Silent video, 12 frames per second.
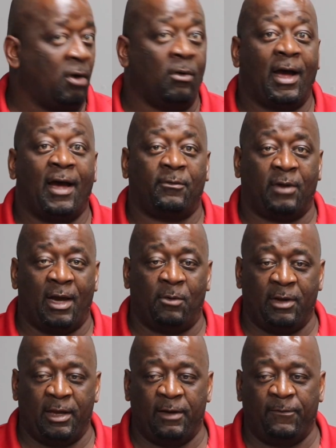Oh,
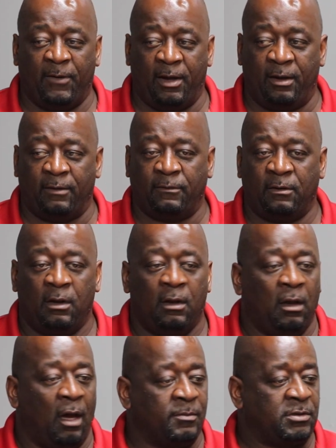Highway 85.
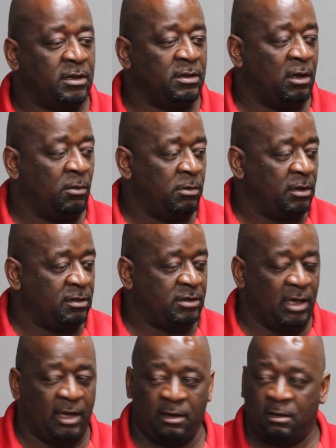I'm sitting here with
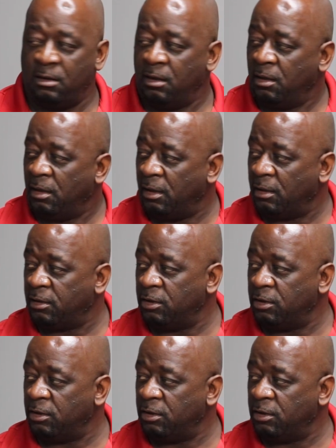Jena and